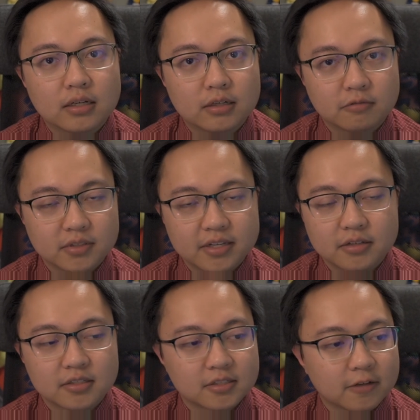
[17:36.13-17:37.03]
related
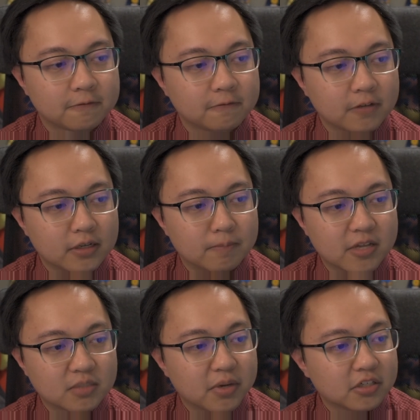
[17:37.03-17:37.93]
stuff,
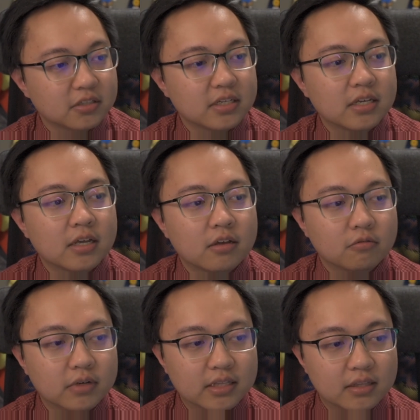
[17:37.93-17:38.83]
especially
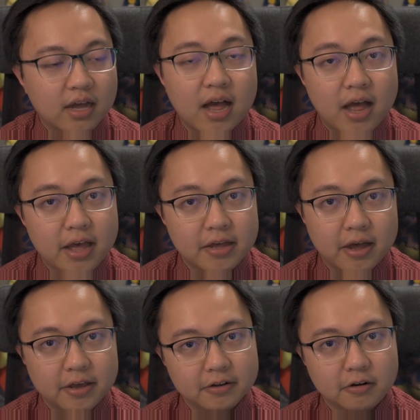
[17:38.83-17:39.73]
with high
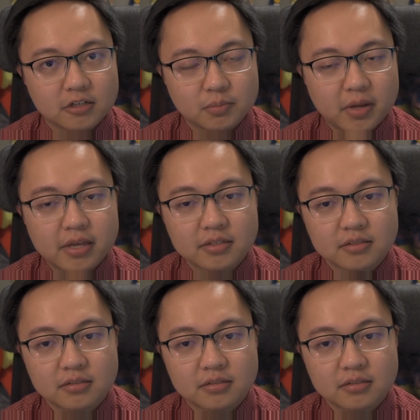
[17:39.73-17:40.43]
INR spikes.